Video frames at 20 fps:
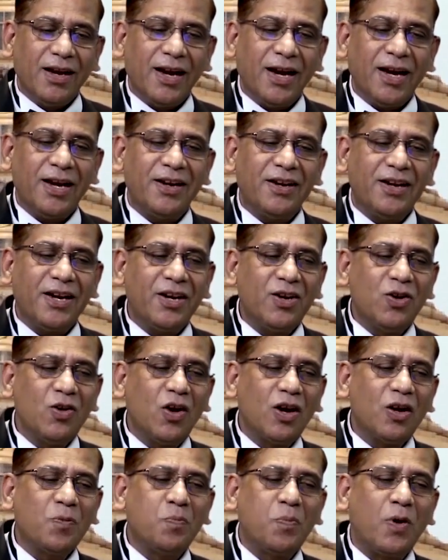and did
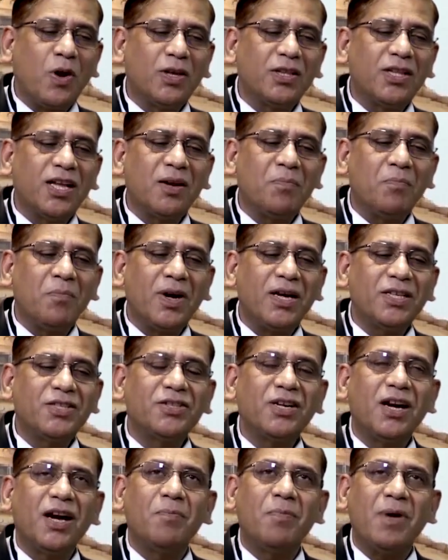not bother
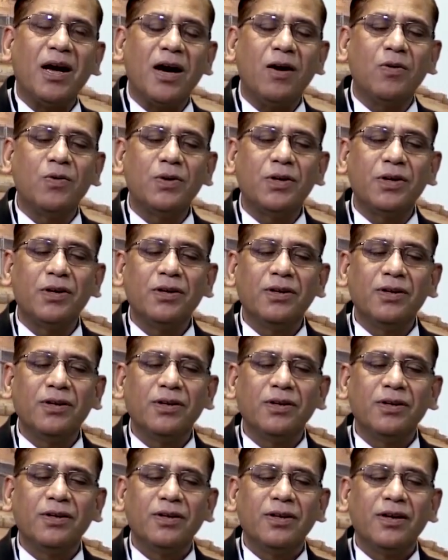much about
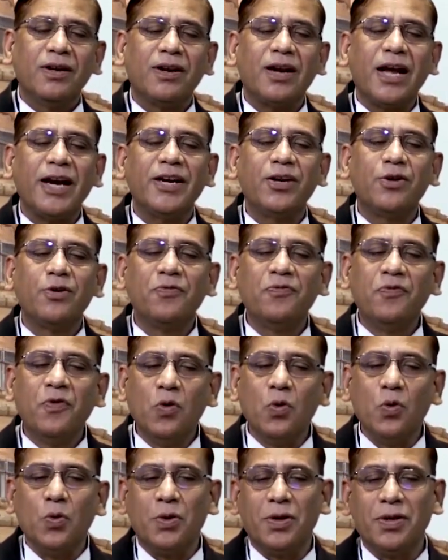right to
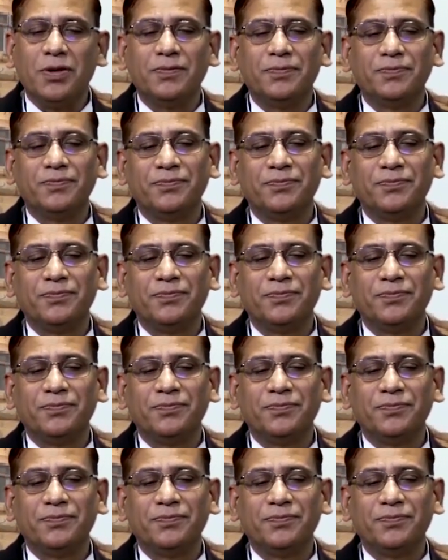food.